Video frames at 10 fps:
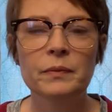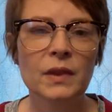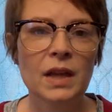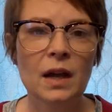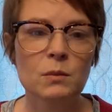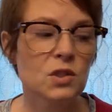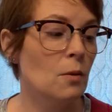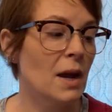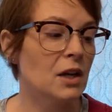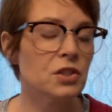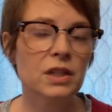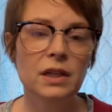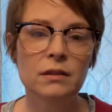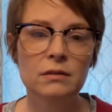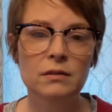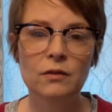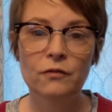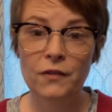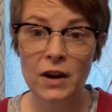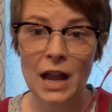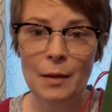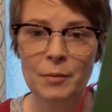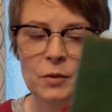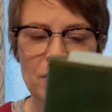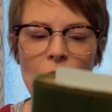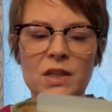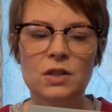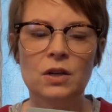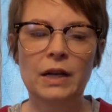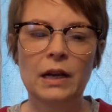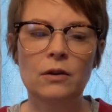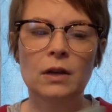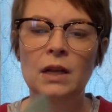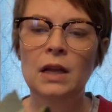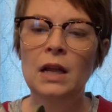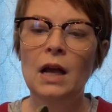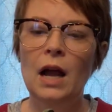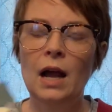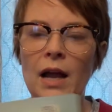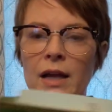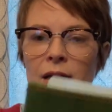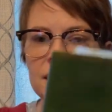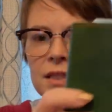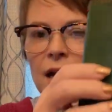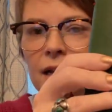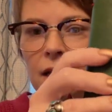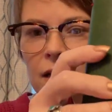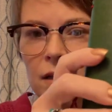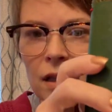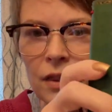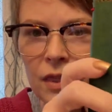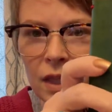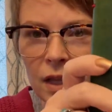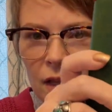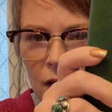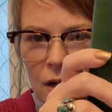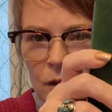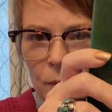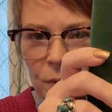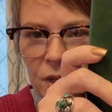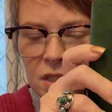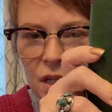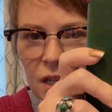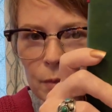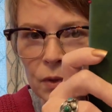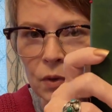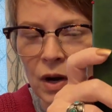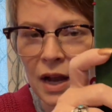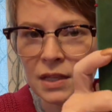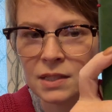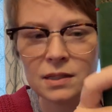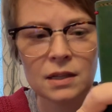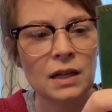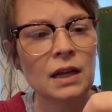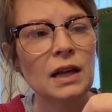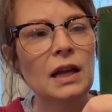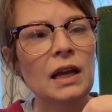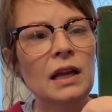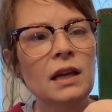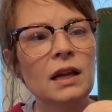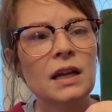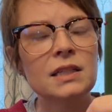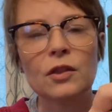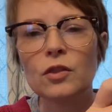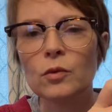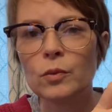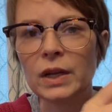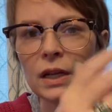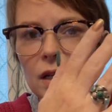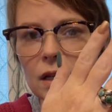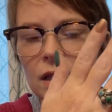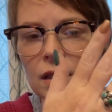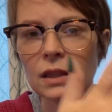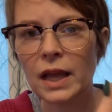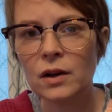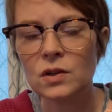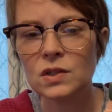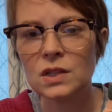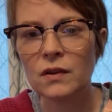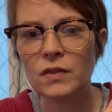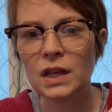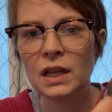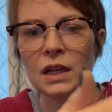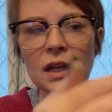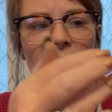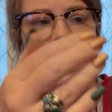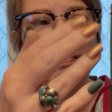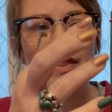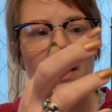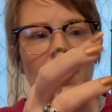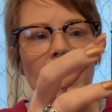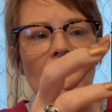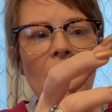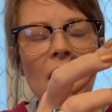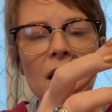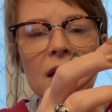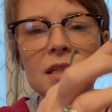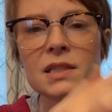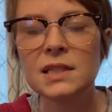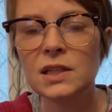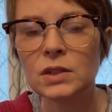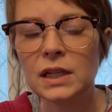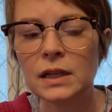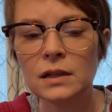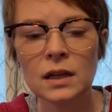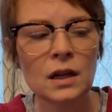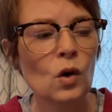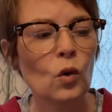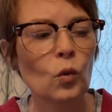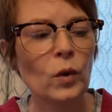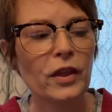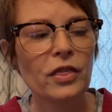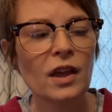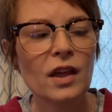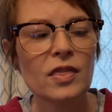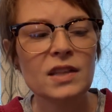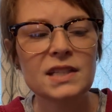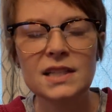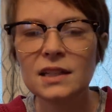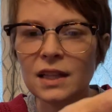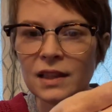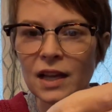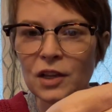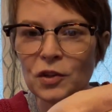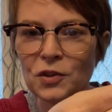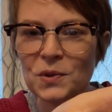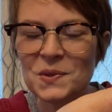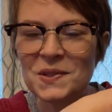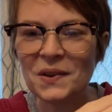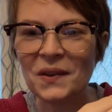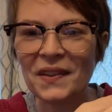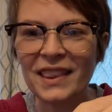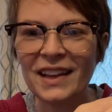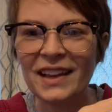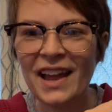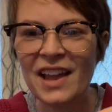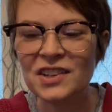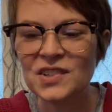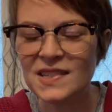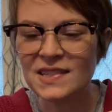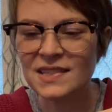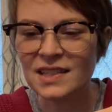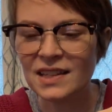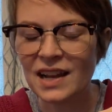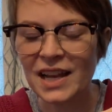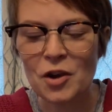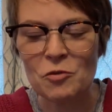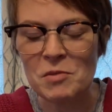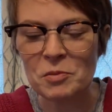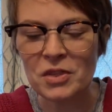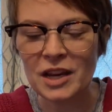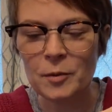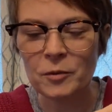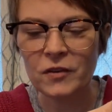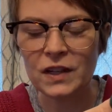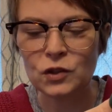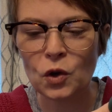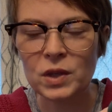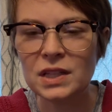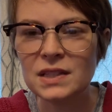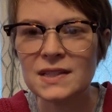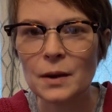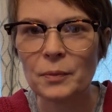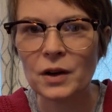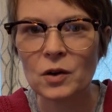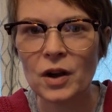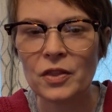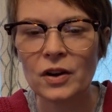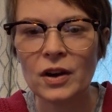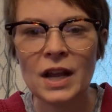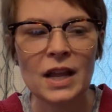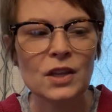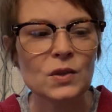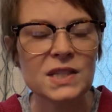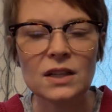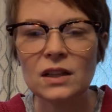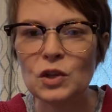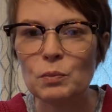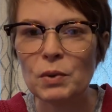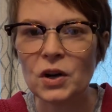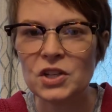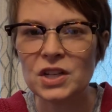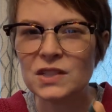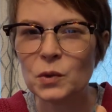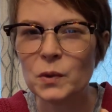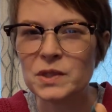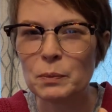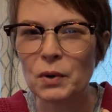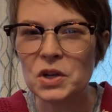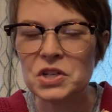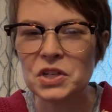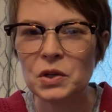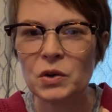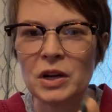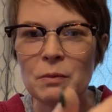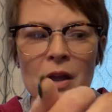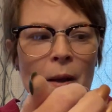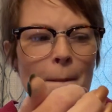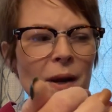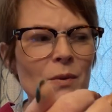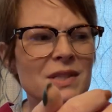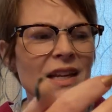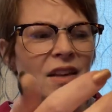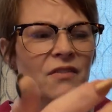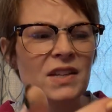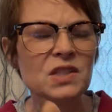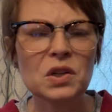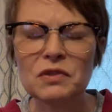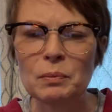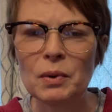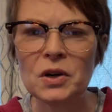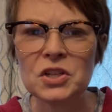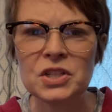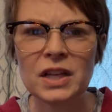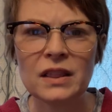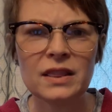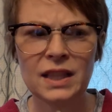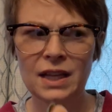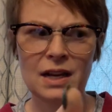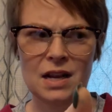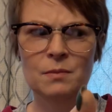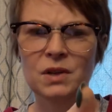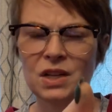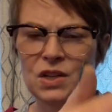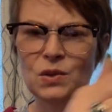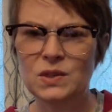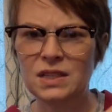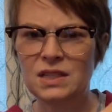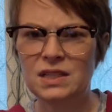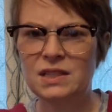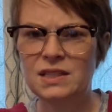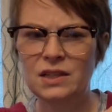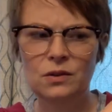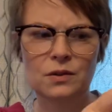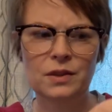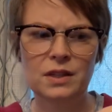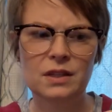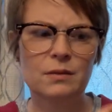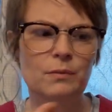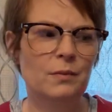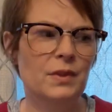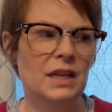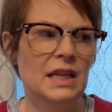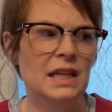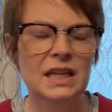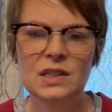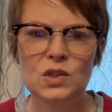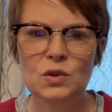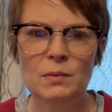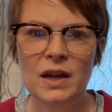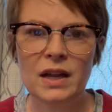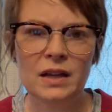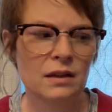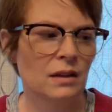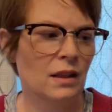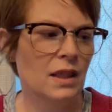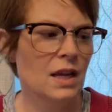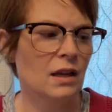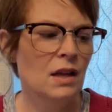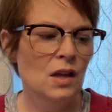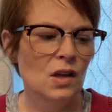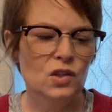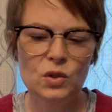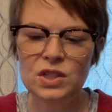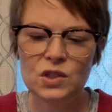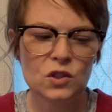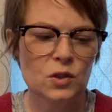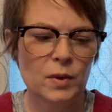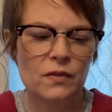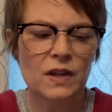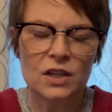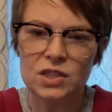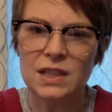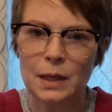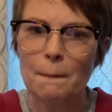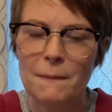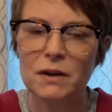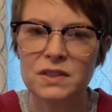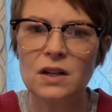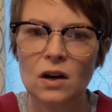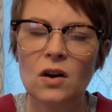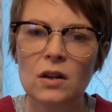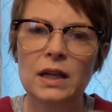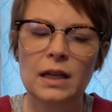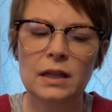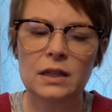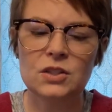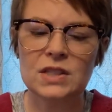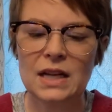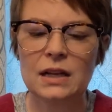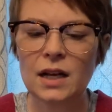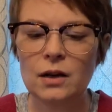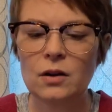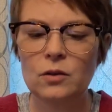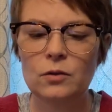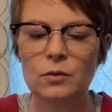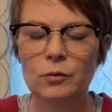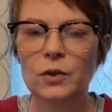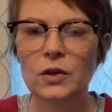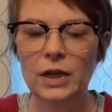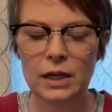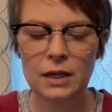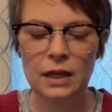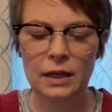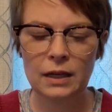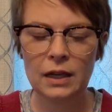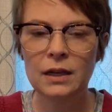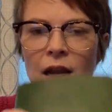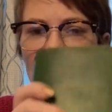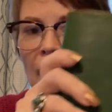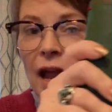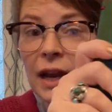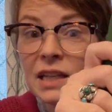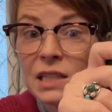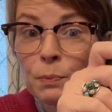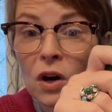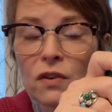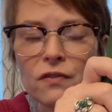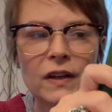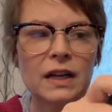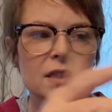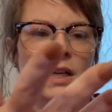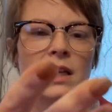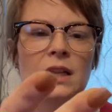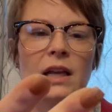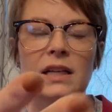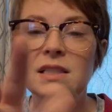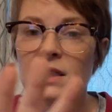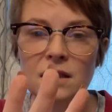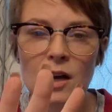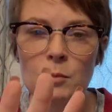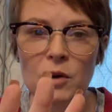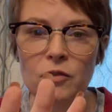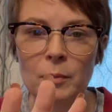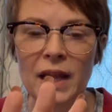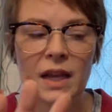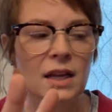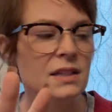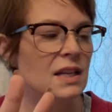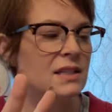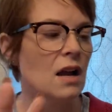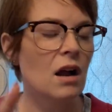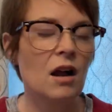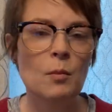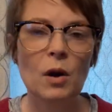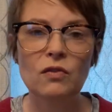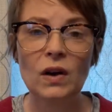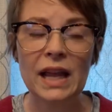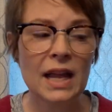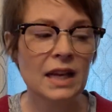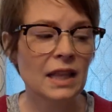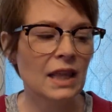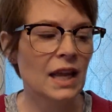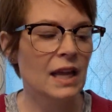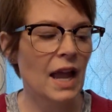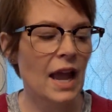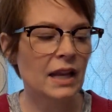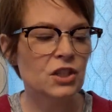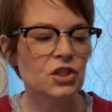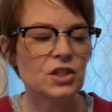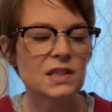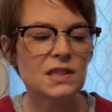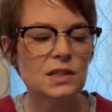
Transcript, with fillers: yeah, so I'm actually very happy with how it turned out. I dyed it the um, Kentucky Bluegrass ink. I did three layers of the ink, and then I sealed it with the sealing that you use on the edges. The, I can't remember the name of it, Toke something or other. You seal and you burnishing. So it was a burnishing cream. But I was like, if it's good for burnishing, then I'm gonna use it to seal the, the ink into my thing. So I just used a bit of it and just like buffed it all in and just like got it real, real good and and and it's perfect. Like it doesn't come off on my hands. It's not come off on anything, and it's just